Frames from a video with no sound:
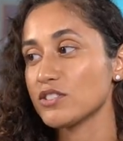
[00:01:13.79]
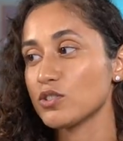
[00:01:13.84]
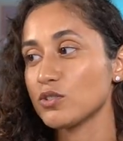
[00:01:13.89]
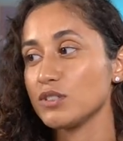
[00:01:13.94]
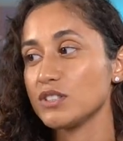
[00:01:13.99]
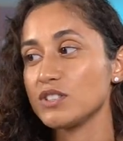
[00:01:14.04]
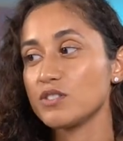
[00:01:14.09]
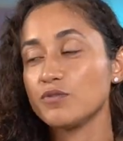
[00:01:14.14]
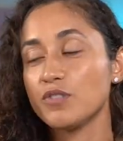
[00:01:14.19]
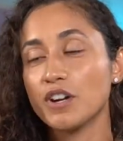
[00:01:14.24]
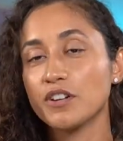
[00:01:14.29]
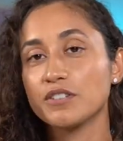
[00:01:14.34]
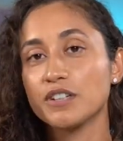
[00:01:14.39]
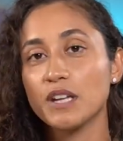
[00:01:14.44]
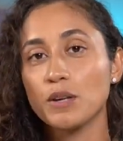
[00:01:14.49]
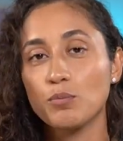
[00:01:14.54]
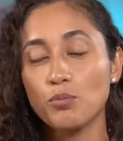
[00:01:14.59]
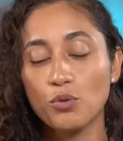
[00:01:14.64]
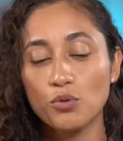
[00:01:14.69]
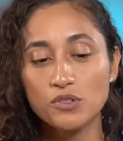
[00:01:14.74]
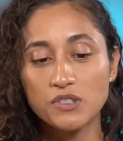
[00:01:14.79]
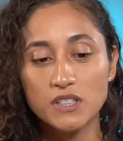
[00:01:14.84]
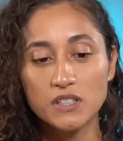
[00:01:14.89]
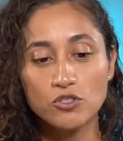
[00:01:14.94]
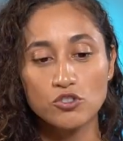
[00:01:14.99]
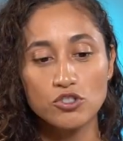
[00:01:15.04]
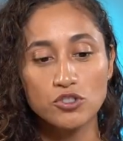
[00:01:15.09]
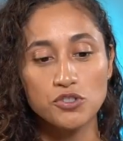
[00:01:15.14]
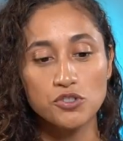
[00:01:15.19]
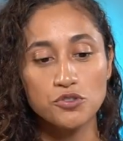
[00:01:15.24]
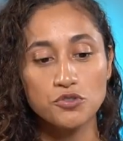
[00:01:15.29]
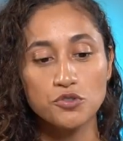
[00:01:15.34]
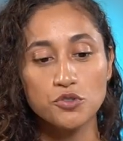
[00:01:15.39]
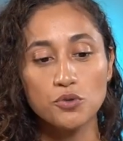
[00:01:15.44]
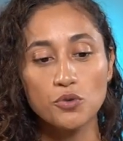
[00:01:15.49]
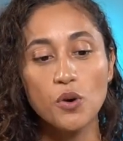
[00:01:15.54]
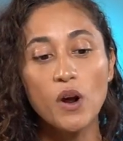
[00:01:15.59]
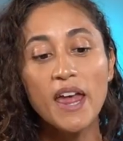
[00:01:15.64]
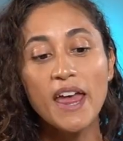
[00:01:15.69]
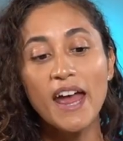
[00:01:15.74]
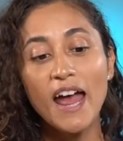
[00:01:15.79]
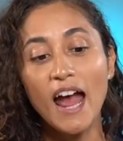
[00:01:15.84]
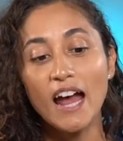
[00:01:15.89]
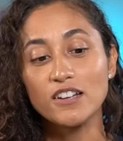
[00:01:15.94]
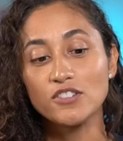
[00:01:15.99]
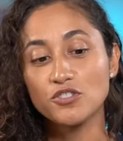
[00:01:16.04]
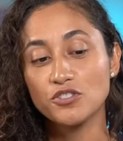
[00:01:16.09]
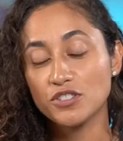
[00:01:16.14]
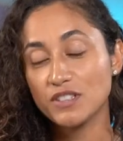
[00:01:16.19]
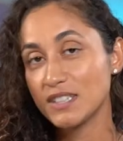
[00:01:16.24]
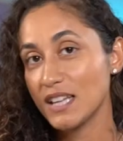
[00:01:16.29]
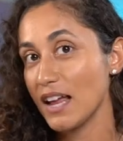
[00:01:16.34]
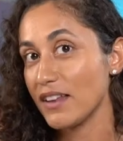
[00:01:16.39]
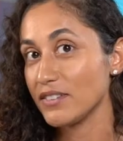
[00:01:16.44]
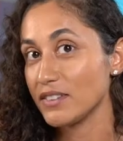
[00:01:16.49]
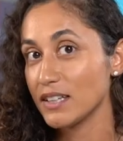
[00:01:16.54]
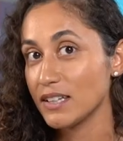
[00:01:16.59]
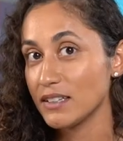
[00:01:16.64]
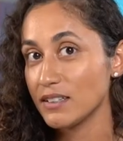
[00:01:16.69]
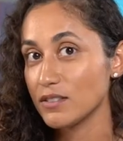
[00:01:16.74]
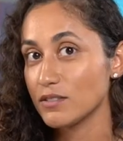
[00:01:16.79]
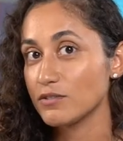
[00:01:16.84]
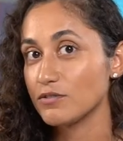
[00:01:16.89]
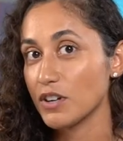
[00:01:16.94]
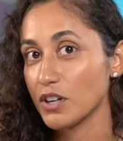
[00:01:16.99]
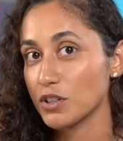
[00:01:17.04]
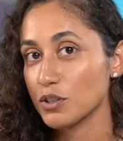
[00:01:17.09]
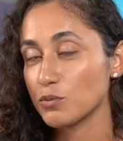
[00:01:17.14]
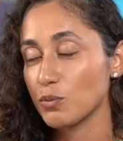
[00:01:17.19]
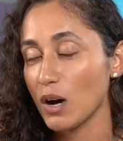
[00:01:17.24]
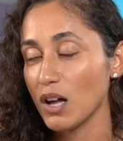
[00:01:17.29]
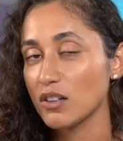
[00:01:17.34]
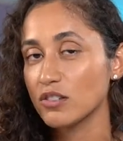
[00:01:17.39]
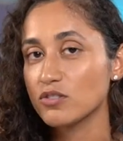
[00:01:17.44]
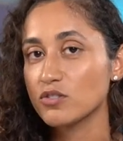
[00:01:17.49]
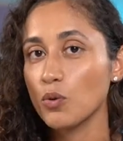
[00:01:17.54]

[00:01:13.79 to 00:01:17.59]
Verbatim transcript: So it's very important to understand it very well.